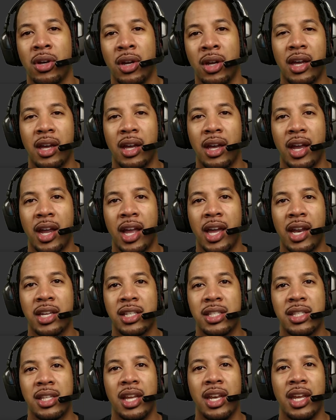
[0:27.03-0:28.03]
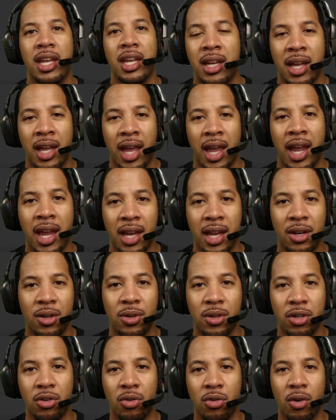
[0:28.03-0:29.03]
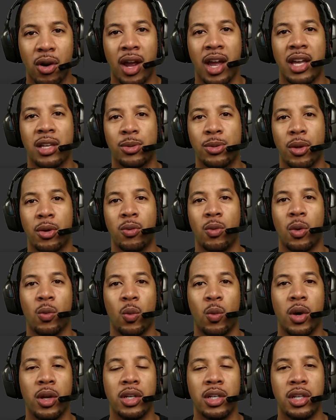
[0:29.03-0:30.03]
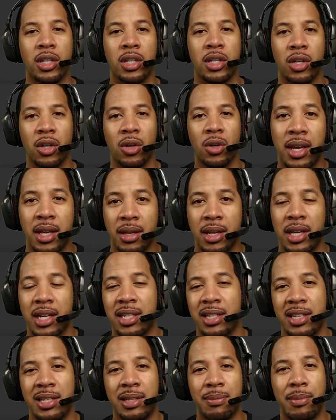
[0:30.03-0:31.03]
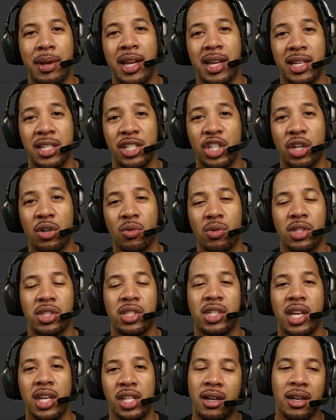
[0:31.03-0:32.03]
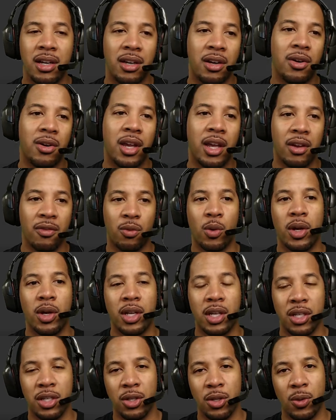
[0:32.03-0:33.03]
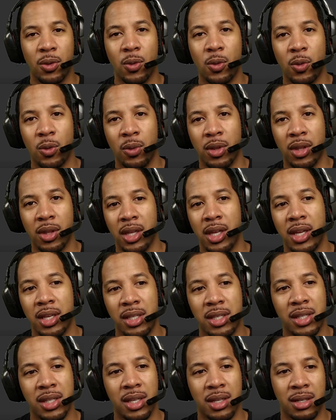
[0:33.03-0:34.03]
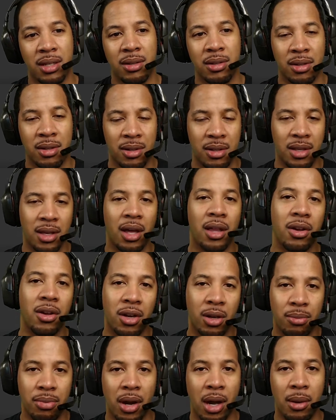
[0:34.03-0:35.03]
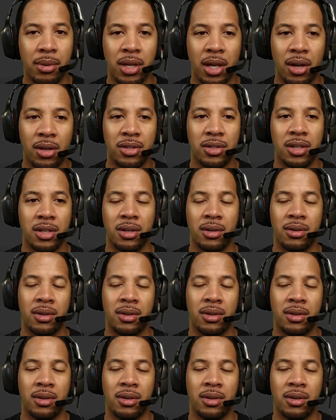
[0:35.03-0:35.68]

I got a steady handle and grasp on what one can do and then make a generalization. Okay, if one can do this, then the other could probably also.